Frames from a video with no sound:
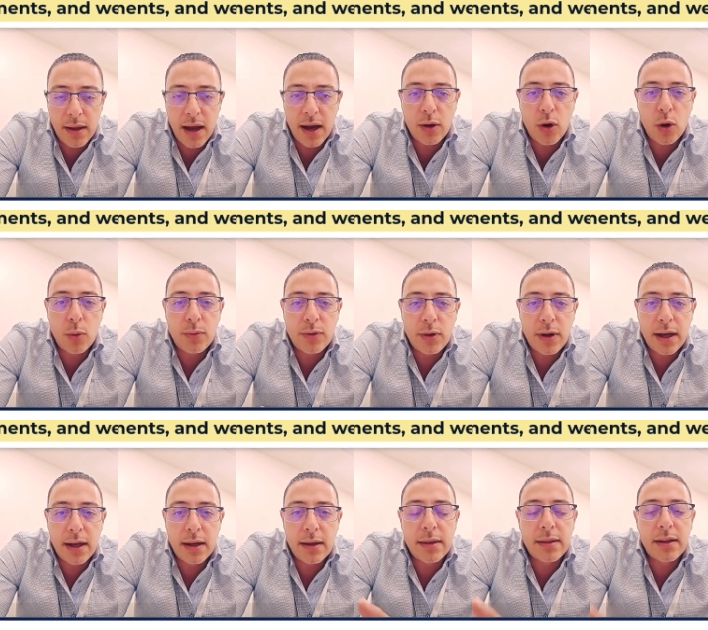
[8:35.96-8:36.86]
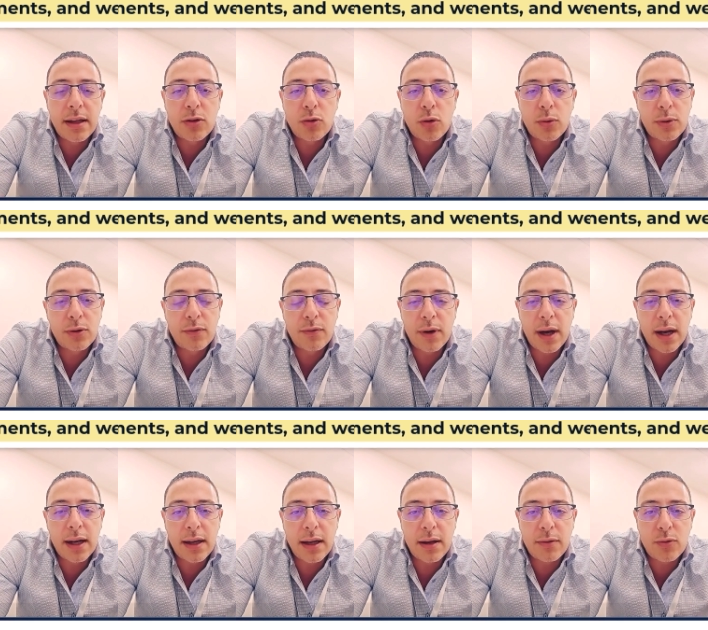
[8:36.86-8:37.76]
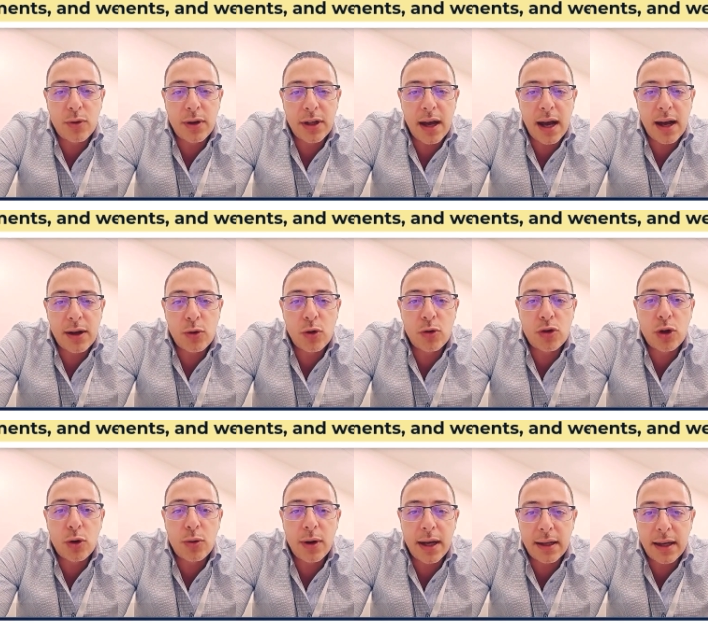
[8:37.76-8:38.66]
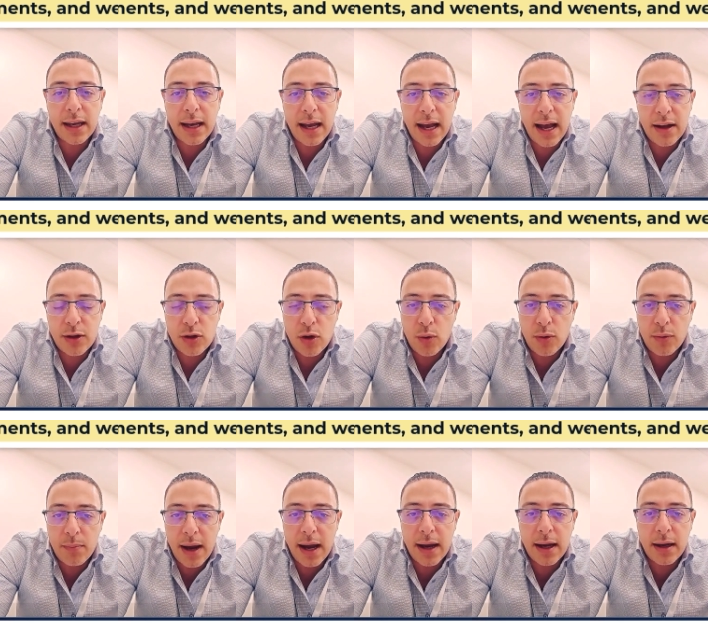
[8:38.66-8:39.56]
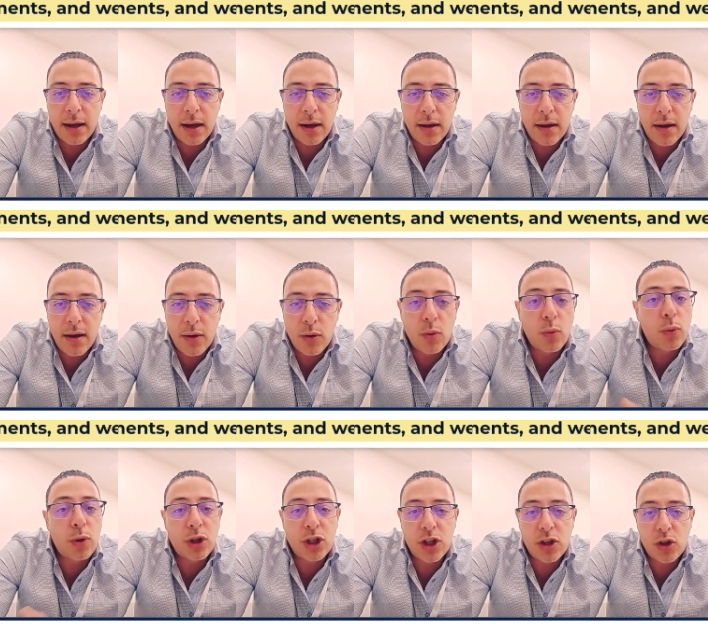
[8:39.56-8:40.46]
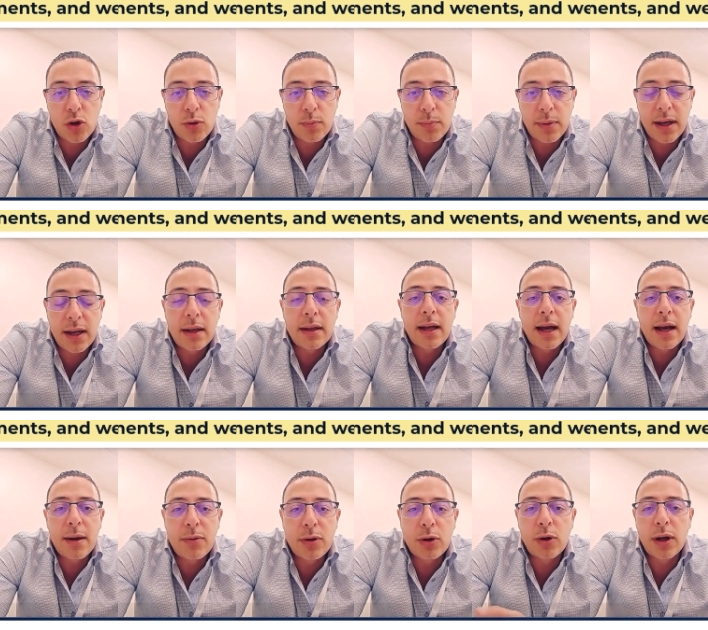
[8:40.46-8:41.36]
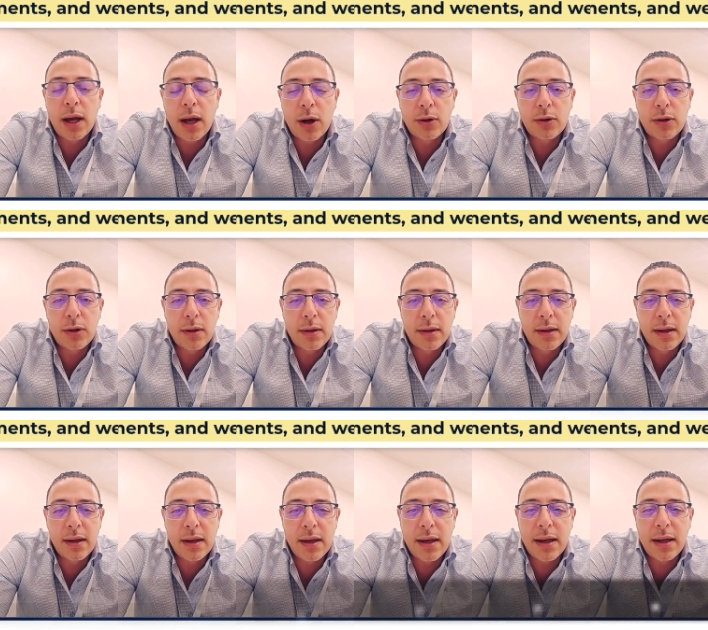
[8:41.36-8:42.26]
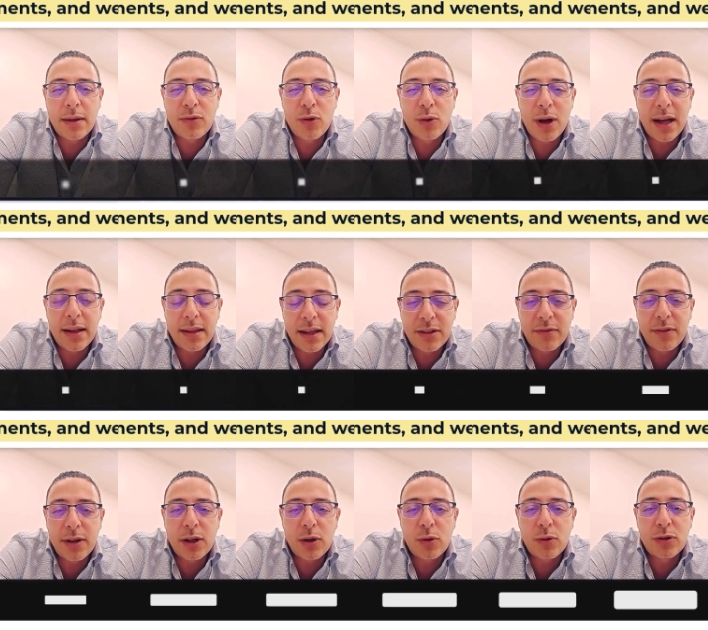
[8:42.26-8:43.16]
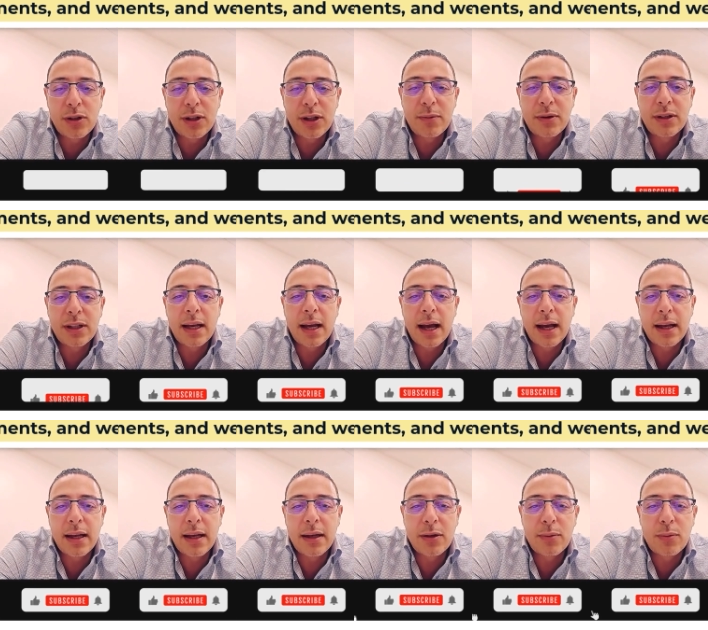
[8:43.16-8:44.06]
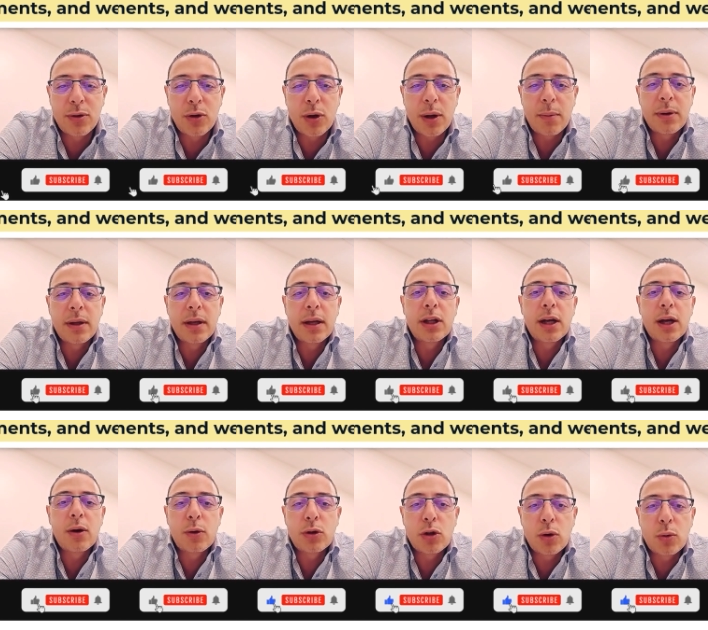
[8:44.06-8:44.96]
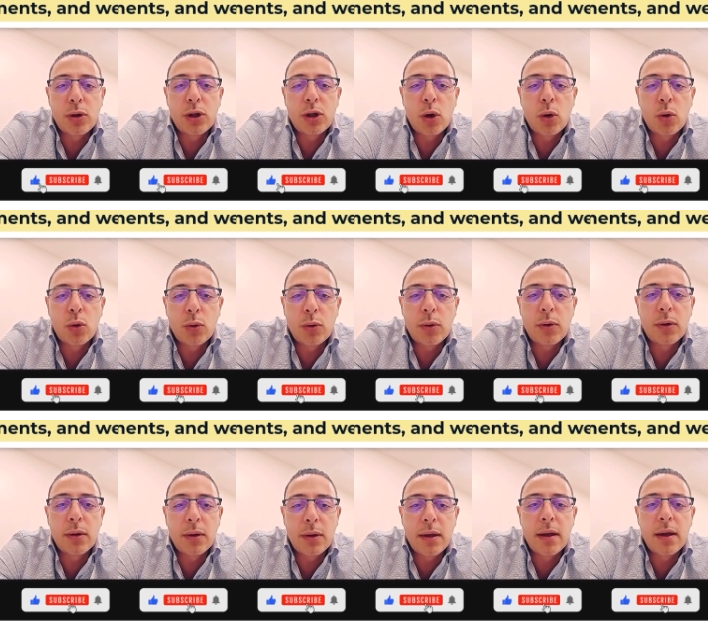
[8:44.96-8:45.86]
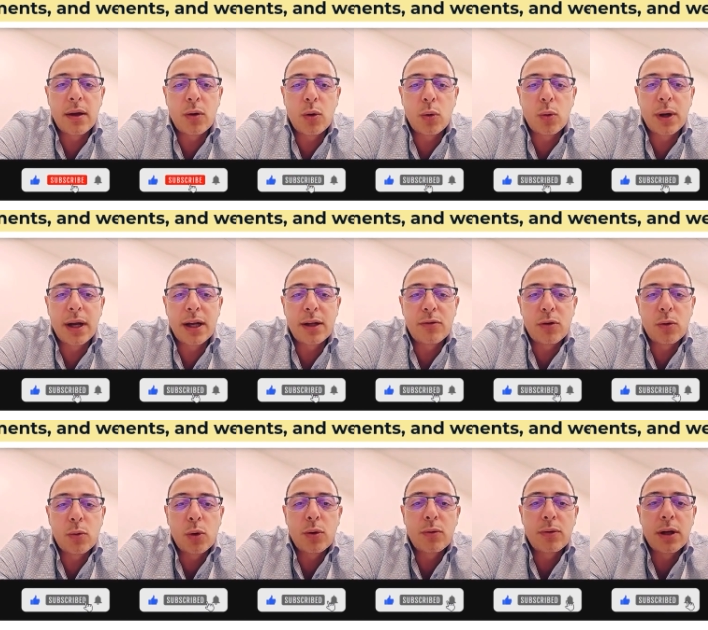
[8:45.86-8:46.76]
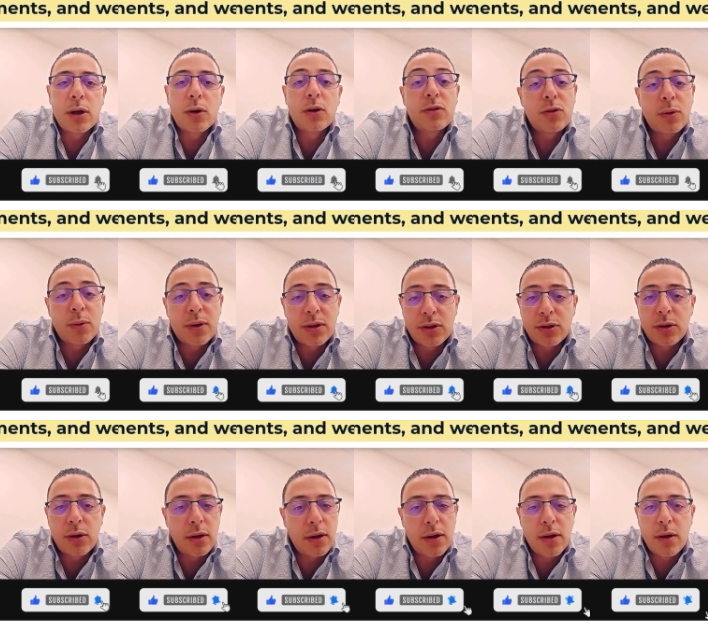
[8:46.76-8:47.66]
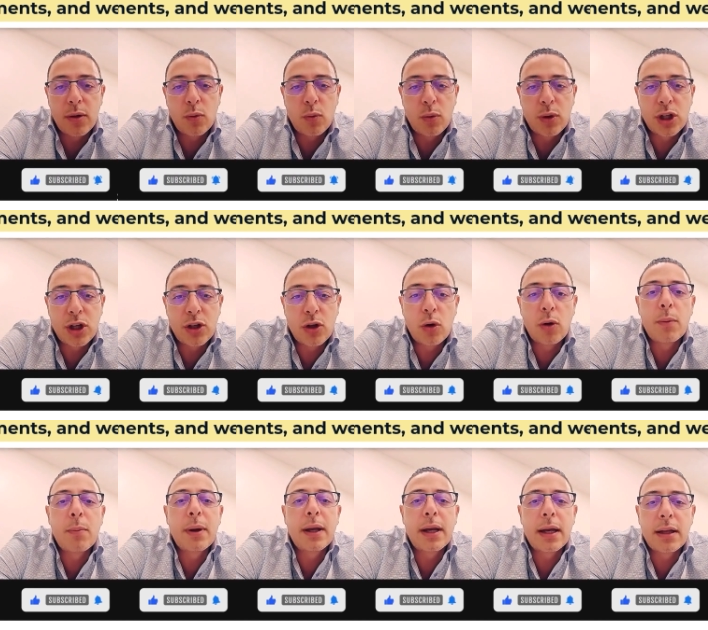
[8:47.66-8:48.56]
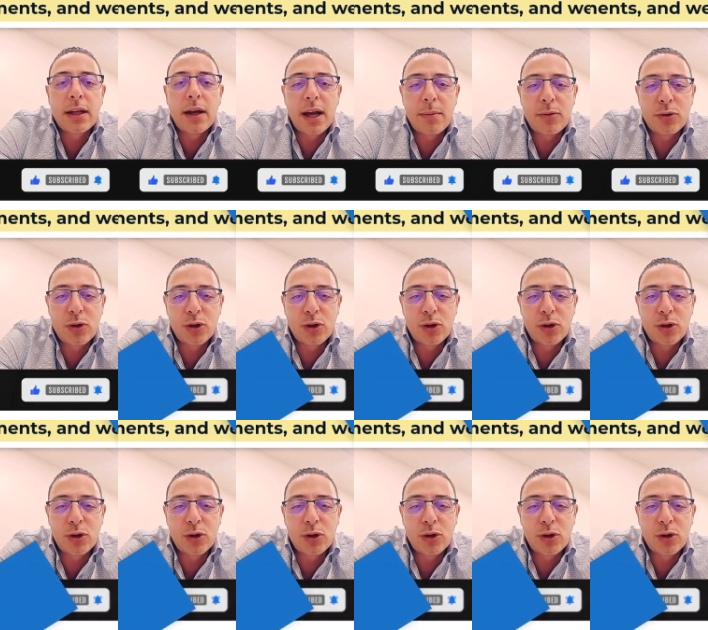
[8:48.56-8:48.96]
And hopefully, things will be fine if we diagnose correctly and don't panic. Wishing you a million times good health. If you like these videos, give us a like and subscribe to the channel so we know you're waiting for more videos from us. Wishing you a million times